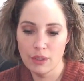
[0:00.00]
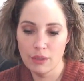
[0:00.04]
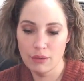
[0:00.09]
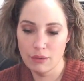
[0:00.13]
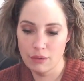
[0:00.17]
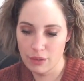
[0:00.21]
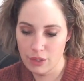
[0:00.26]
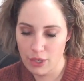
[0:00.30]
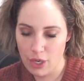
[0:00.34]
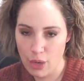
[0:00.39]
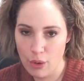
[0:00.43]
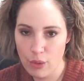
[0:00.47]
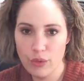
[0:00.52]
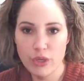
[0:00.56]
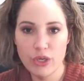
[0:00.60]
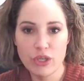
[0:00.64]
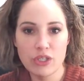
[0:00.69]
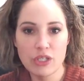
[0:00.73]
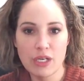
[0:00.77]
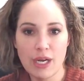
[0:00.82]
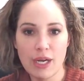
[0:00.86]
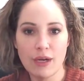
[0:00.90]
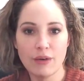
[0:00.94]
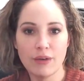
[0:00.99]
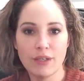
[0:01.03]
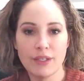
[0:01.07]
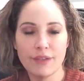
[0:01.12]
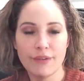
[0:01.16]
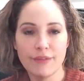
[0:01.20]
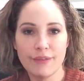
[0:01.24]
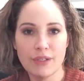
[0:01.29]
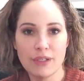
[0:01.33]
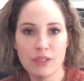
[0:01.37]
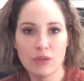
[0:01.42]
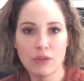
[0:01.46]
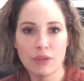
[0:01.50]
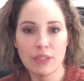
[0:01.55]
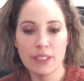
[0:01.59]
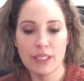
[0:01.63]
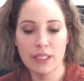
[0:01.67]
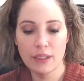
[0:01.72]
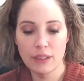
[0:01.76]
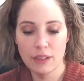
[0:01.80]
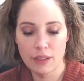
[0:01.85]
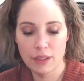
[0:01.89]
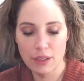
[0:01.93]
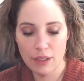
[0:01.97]
know your child
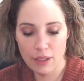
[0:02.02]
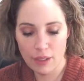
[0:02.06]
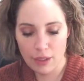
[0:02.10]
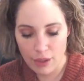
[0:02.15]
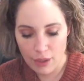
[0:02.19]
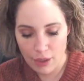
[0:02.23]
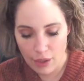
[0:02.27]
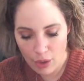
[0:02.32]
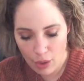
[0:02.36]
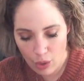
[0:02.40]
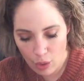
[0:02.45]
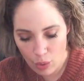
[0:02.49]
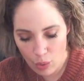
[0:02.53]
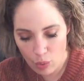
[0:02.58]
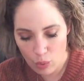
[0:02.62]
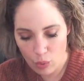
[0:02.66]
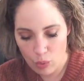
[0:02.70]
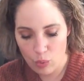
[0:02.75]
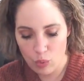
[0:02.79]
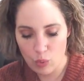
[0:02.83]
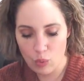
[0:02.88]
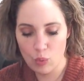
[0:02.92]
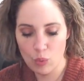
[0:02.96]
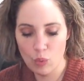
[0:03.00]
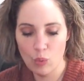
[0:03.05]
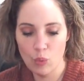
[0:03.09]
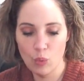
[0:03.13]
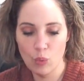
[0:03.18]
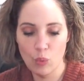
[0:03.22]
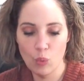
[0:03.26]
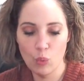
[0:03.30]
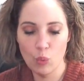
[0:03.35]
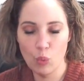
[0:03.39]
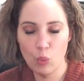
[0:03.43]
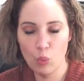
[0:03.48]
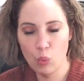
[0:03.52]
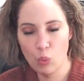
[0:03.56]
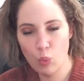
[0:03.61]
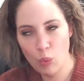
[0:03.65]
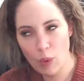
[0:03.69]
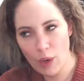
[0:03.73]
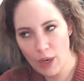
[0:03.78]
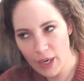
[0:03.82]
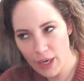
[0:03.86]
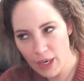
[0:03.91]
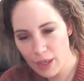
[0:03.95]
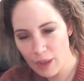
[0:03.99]
individually, know
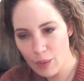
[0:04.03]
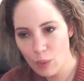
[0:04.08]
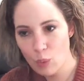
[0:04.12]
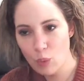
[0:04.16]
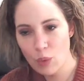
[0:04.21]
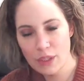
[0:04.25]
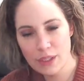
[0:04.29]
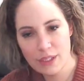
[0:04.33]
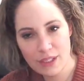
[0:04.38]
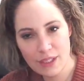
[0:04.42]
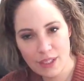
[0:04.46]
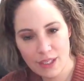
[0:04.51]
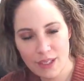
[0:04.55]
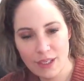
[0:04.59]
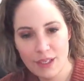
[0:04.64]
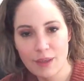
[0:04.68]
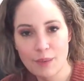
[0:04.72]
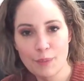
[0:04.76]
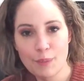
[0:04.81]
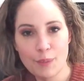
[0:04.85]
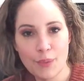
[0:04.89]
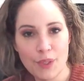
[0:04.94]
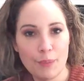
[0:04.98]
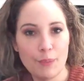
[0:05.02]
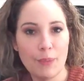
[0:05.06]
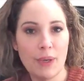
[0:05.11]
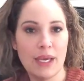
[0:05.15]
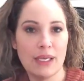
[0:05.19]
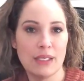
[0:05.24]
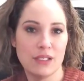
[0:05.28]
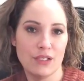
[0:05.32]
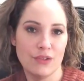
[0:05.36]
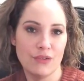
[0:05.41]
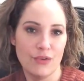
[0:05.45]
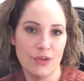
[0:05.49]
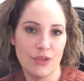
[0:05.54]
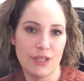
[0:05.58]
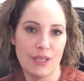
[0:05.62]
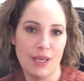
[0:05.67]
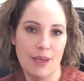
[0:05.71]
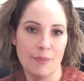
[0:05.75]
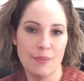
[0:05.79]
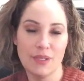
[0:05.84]
what's going to be best for them.